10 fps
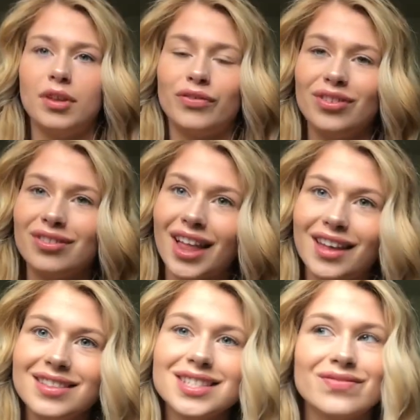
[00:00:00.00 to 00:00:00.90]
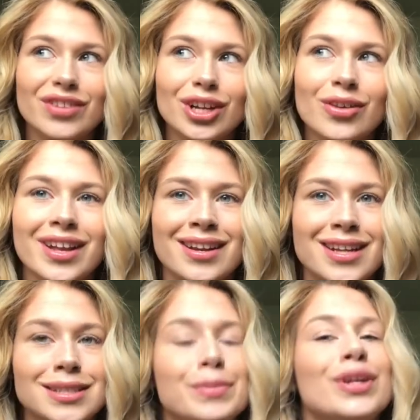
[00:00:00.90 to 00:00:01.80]
If you like this video, like,
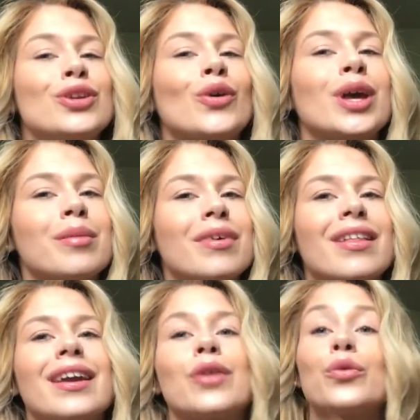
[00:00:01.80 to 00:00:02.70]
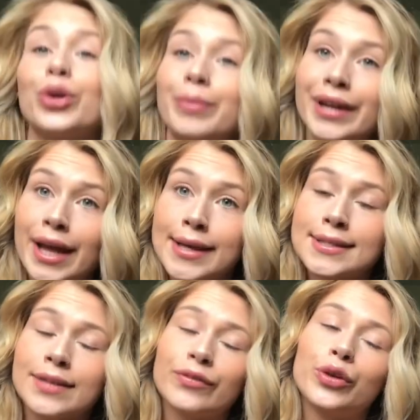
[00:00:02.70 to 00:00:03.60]
not to be annoying, but like, it would be
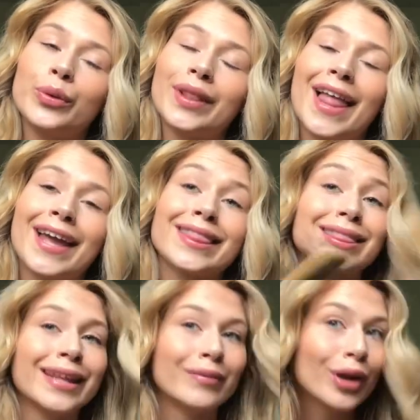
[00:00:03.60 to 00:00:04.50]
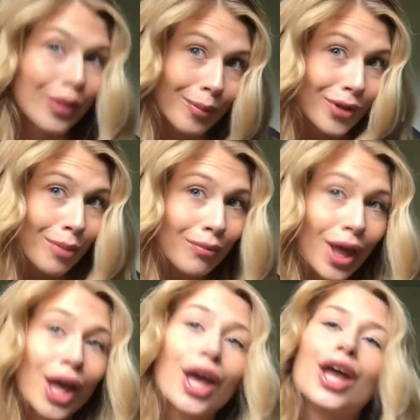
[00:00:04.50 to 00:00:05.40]
nice if you would like give it a thumbs up,
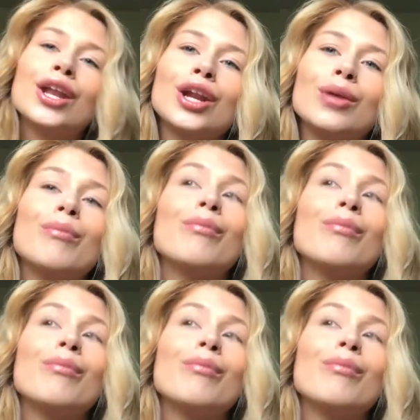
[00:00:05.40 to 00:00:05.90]
and